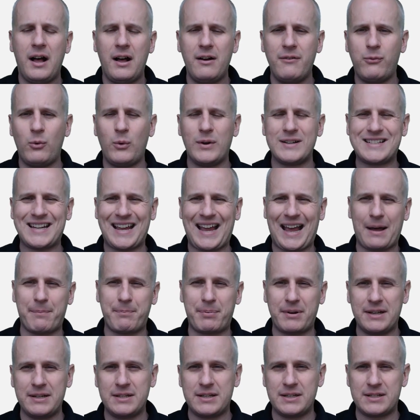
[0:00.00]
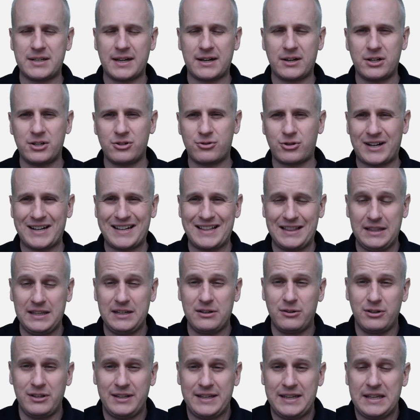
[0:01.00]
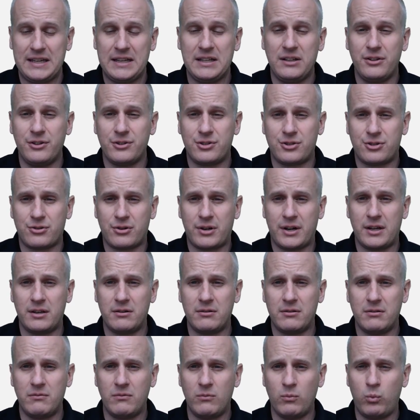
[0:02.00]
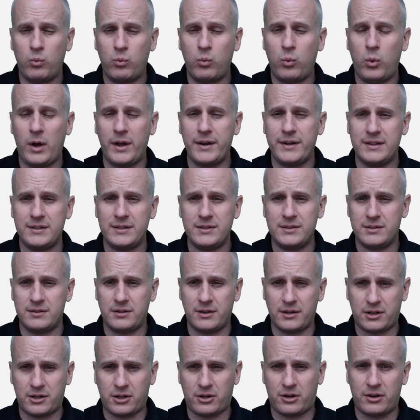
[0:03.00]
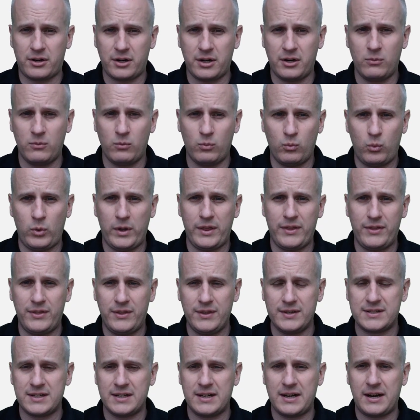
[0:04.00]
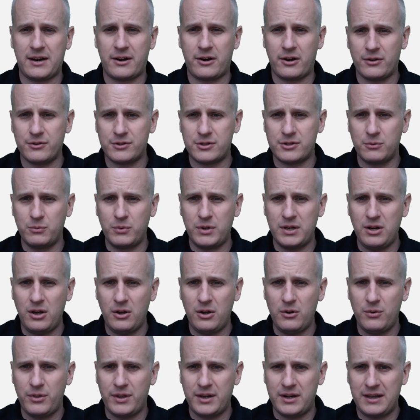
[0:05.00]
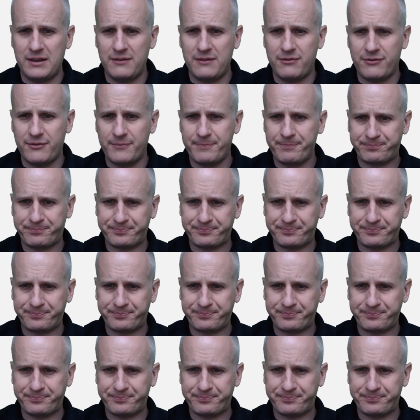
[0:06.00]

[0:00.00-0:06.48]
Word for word: of what's happening to t try to literally illustrate what is occurring with the scenario. So we know that if